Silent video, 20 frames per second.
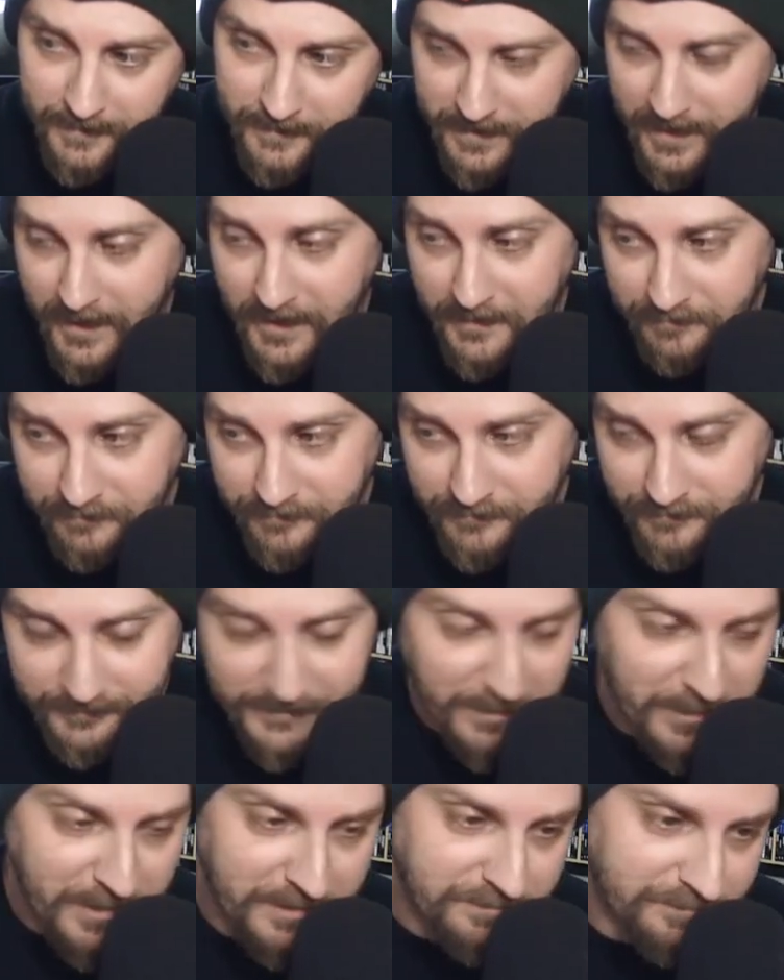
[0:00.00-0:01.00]
Yeah,
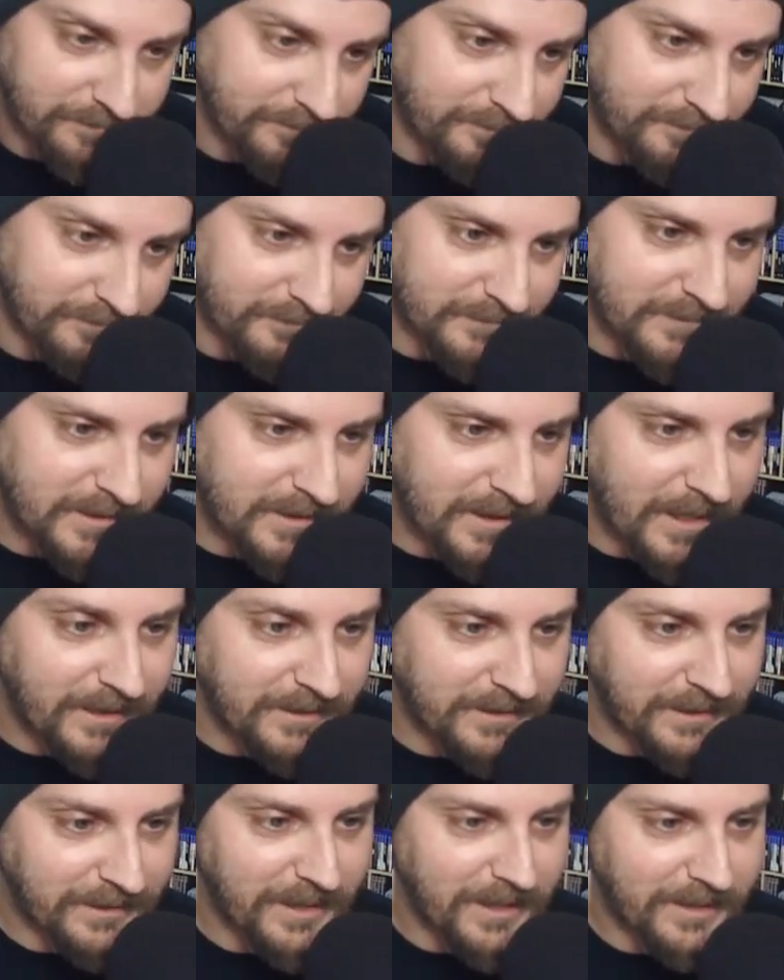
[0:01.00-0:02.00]
I mean,
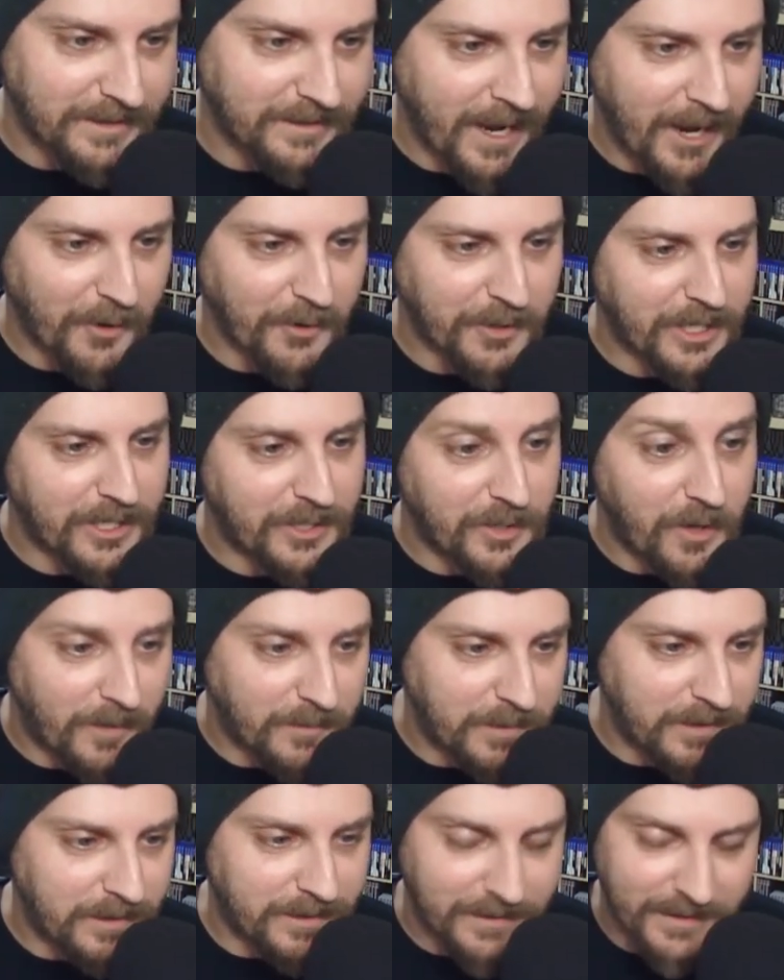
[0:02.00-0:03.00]
how can it
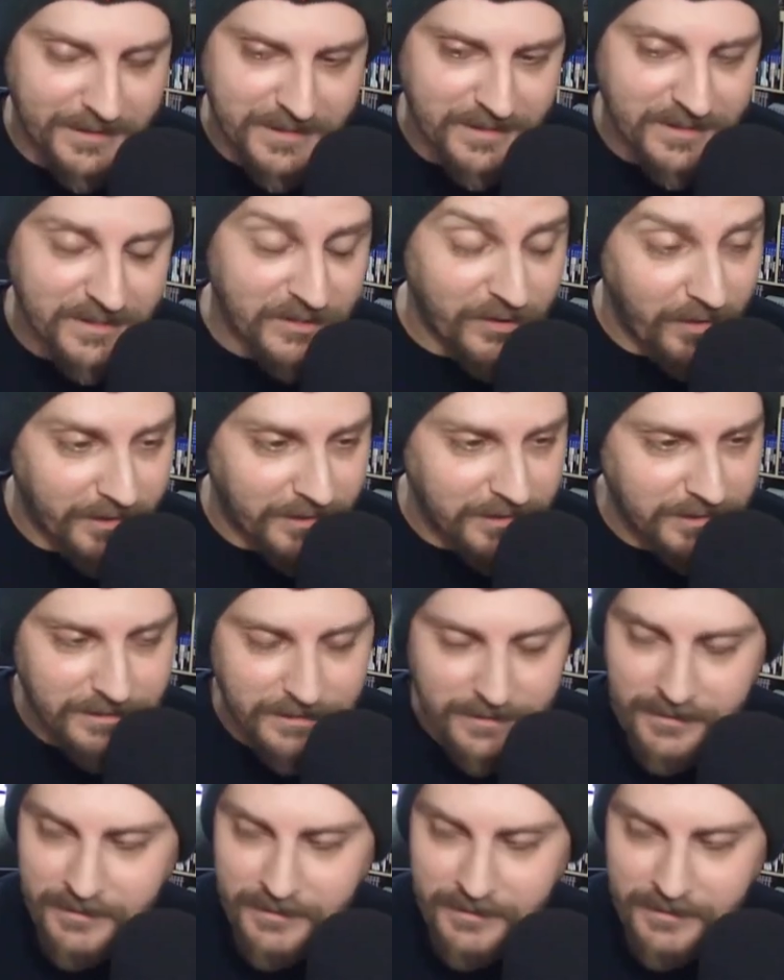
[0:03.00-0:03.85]
not be unless it sucked?